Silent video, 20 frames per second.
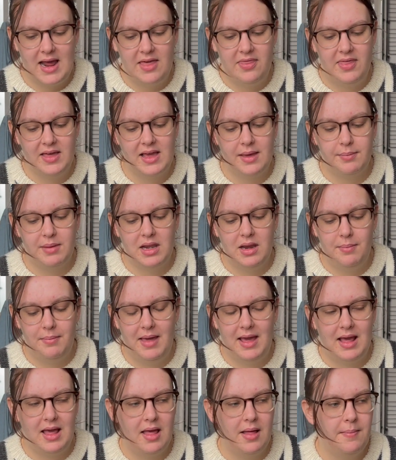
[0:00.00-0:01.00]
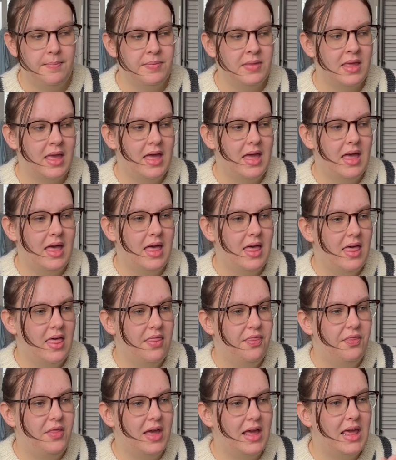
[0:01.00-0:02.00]
I think I'm gonna make
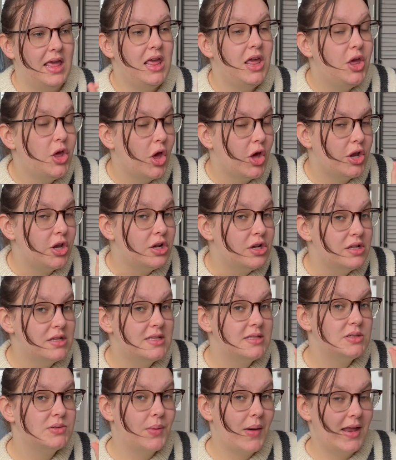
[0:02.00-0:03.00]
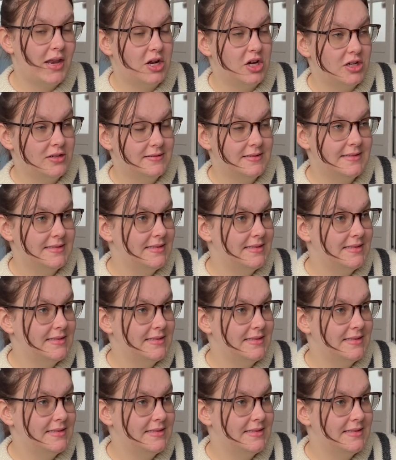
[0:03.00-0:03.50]
the Ian sweater.